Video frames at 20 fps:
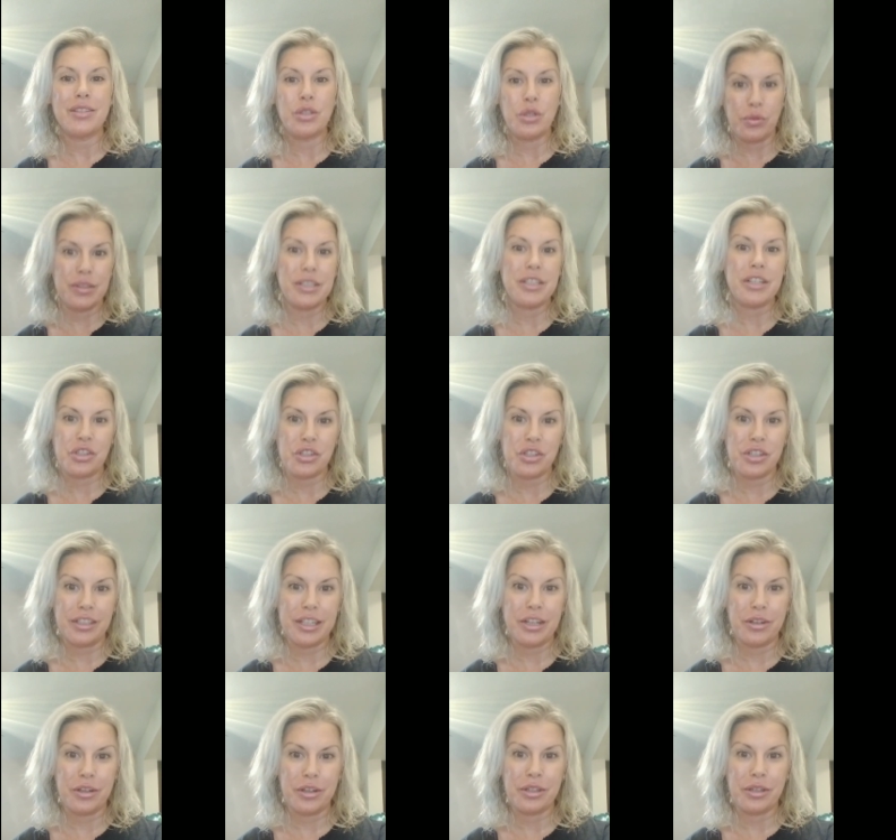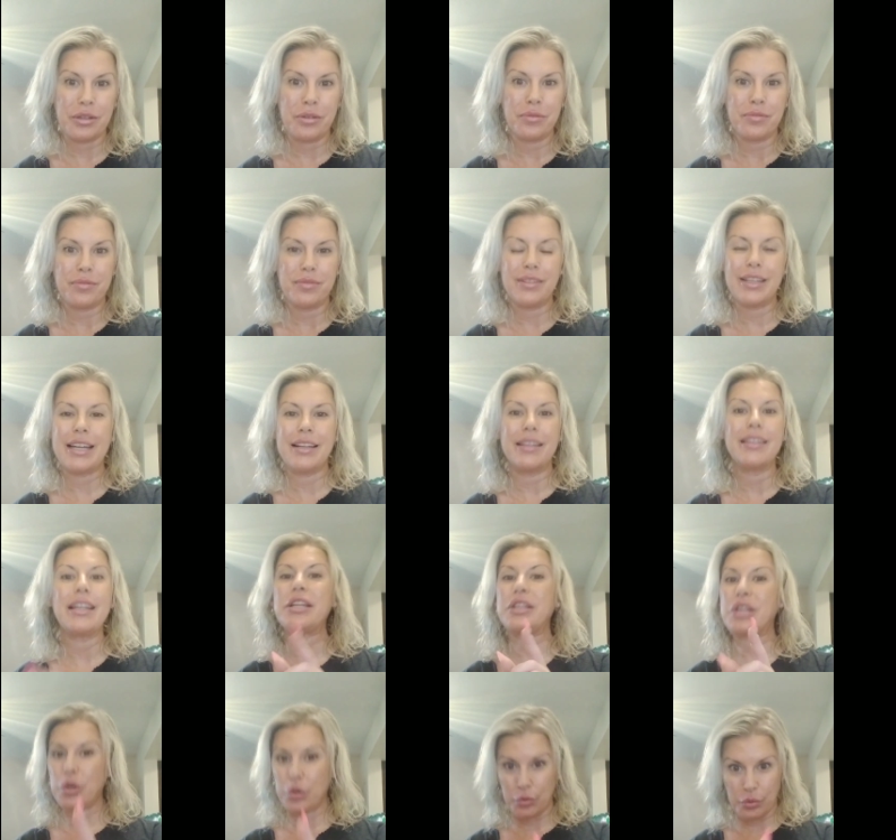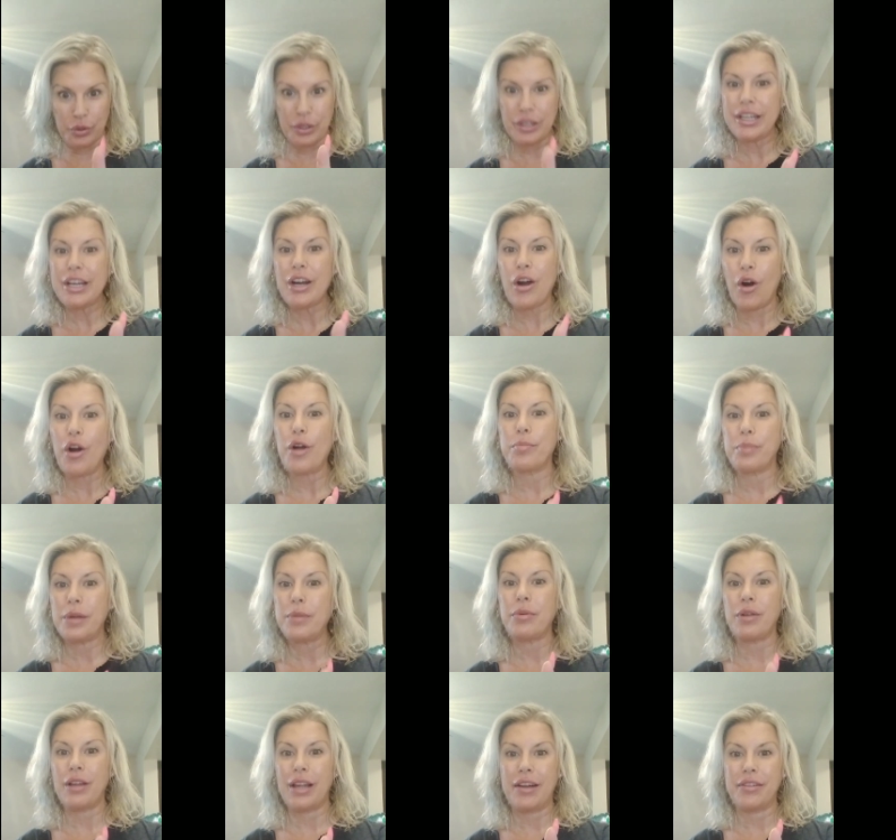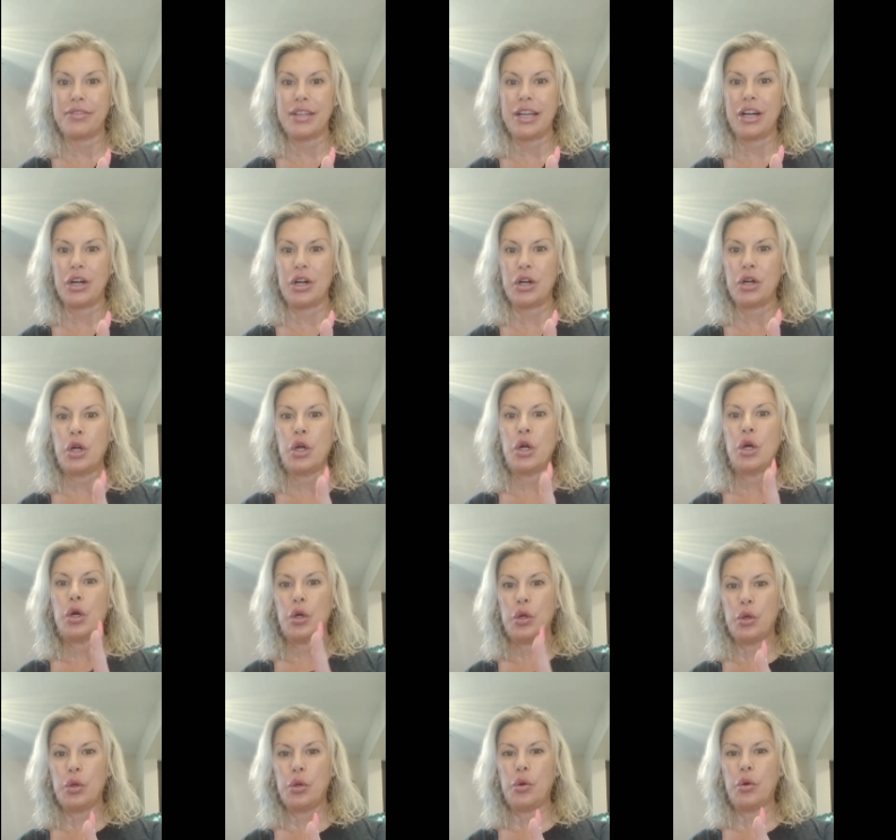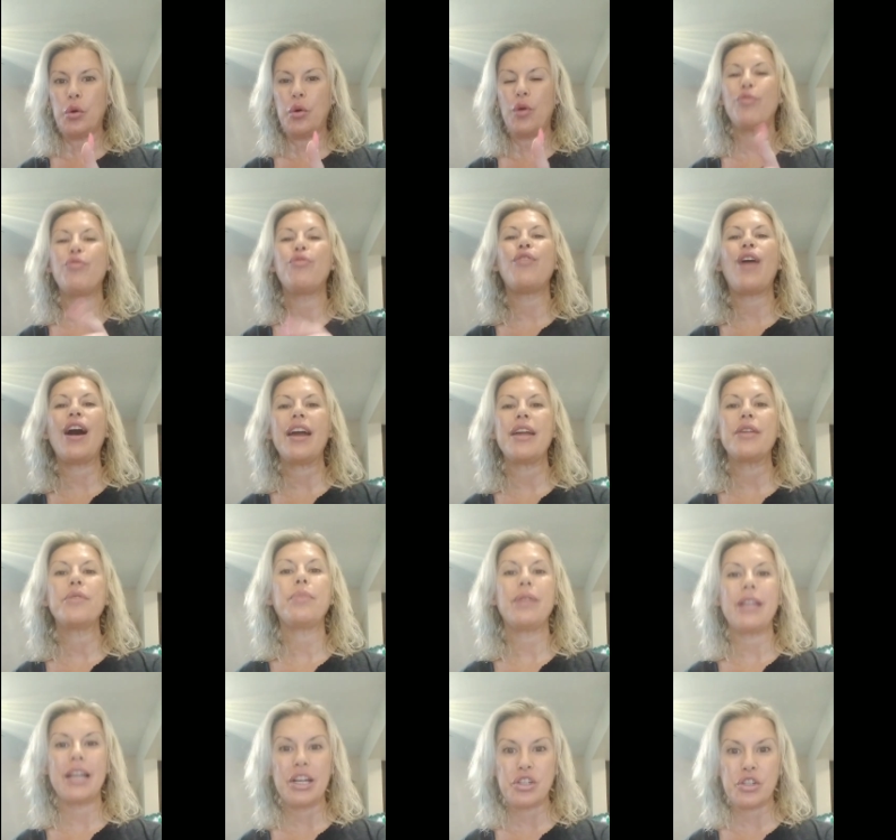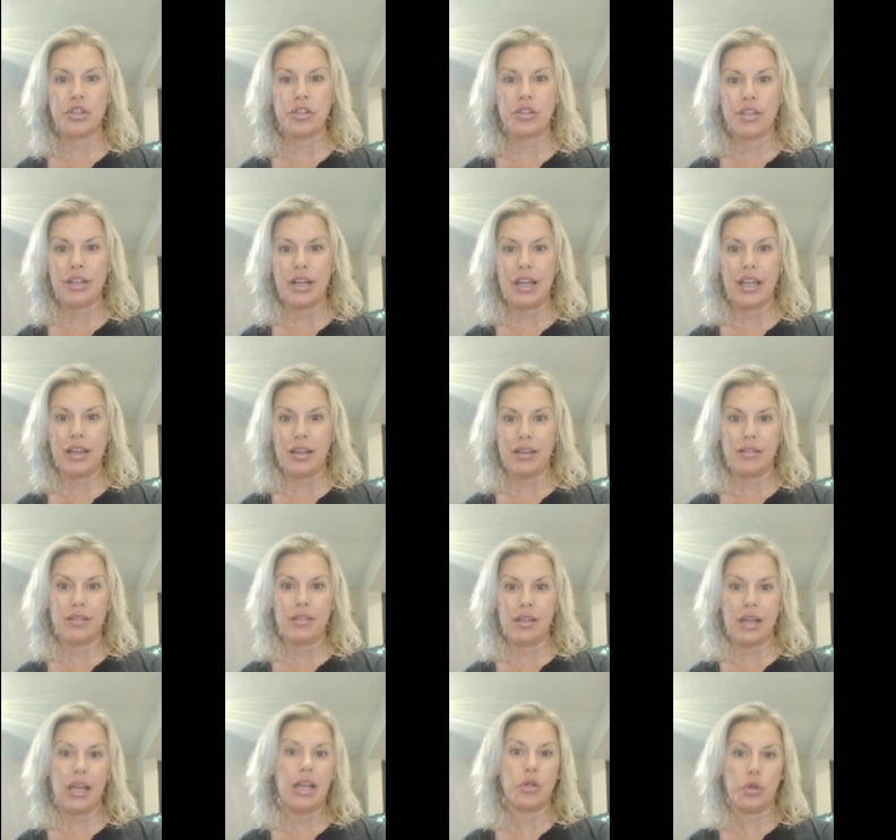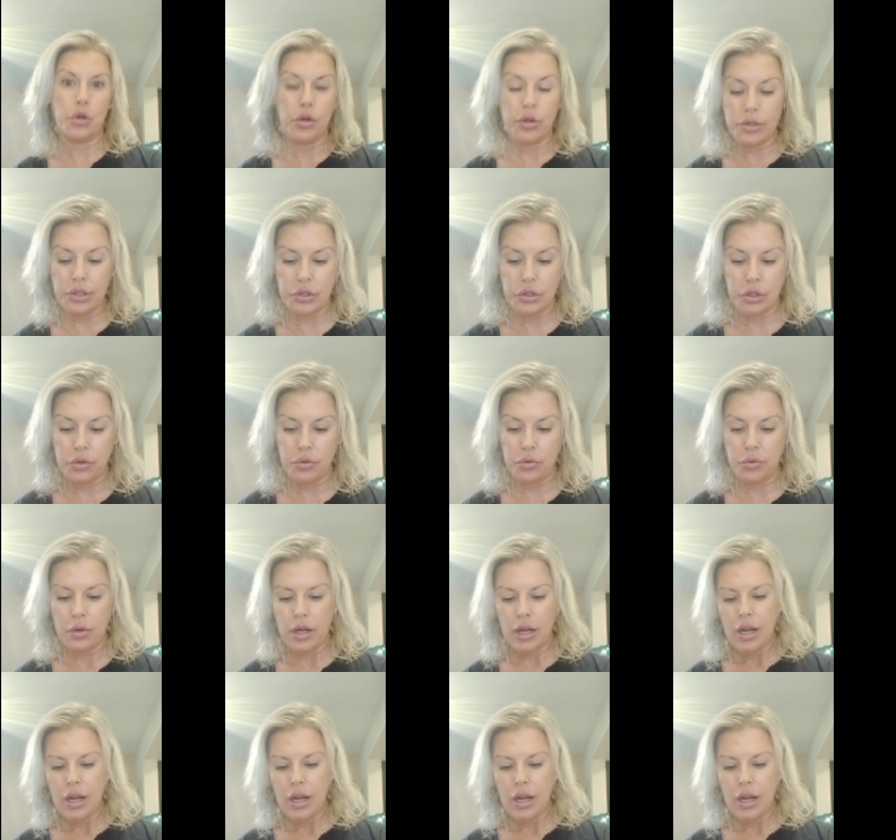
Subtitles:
to intentionally hurt you. Like there really are people out there who find pleasure in hurting you.